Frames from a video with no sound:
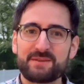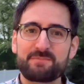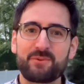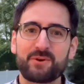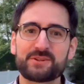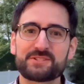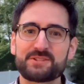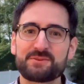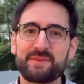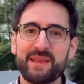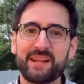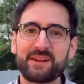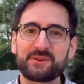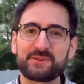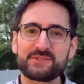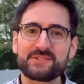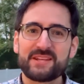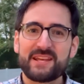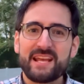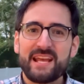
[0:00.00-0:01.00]
and more
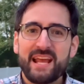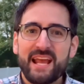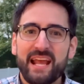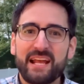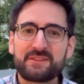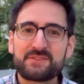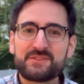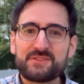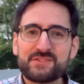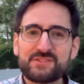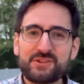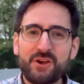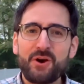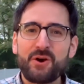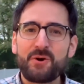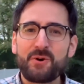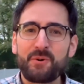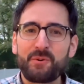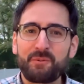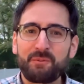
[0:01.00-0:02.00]
tomatoes. And
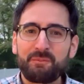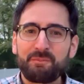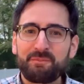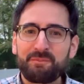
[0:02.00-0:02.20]
so,